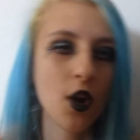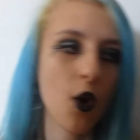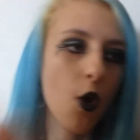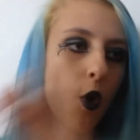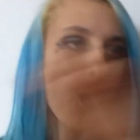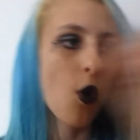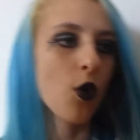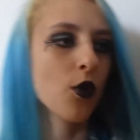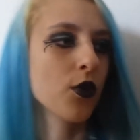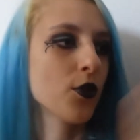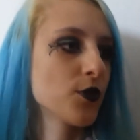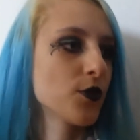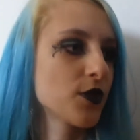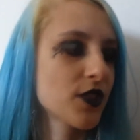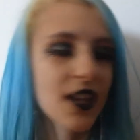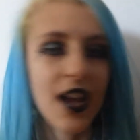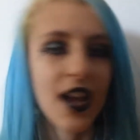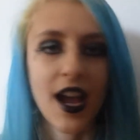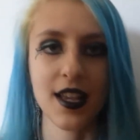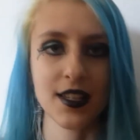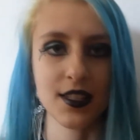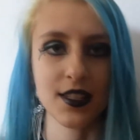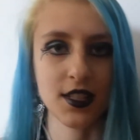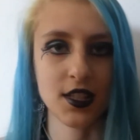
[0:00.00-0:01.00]
all those
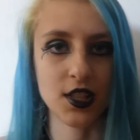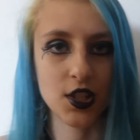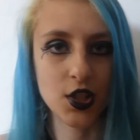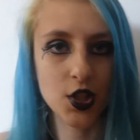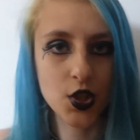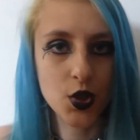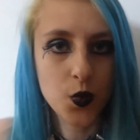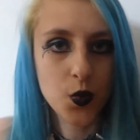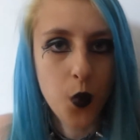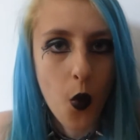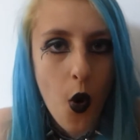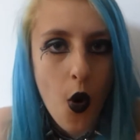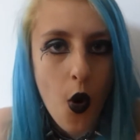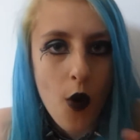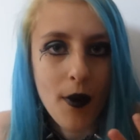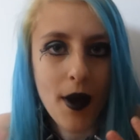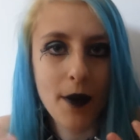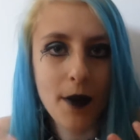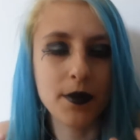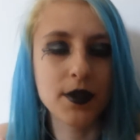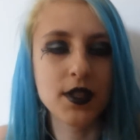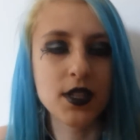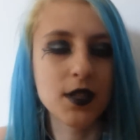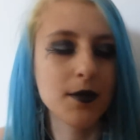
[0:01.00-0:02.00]
guys just swarm
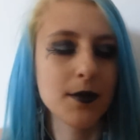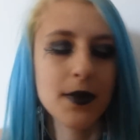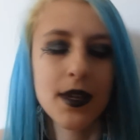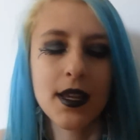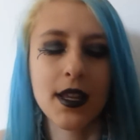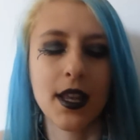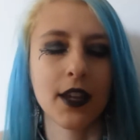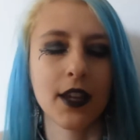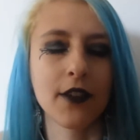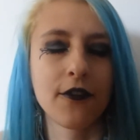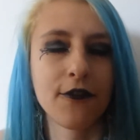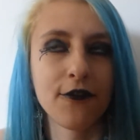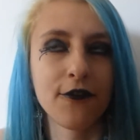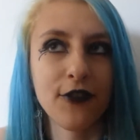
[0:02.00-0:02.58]
up to me like